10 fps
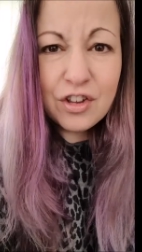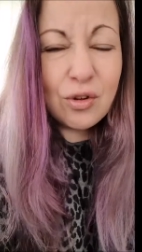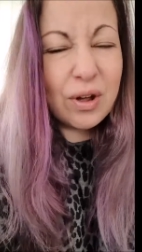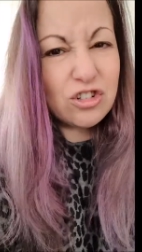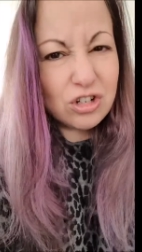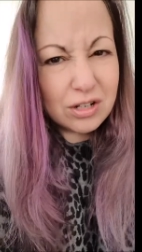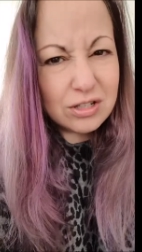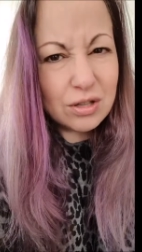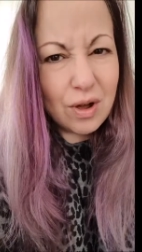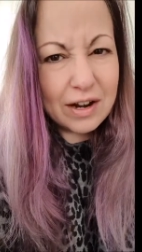so I
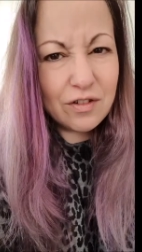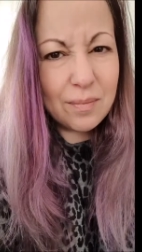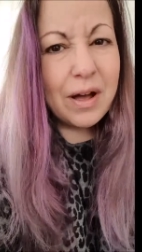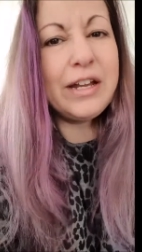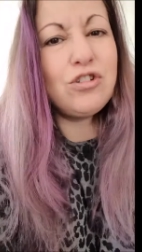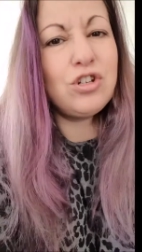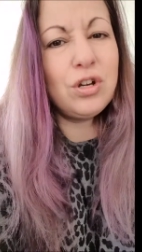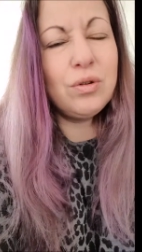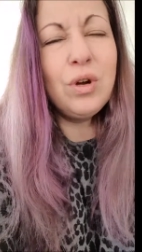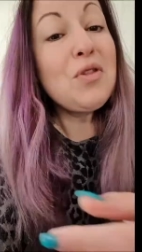just thought I'd remind
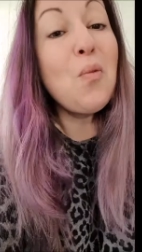you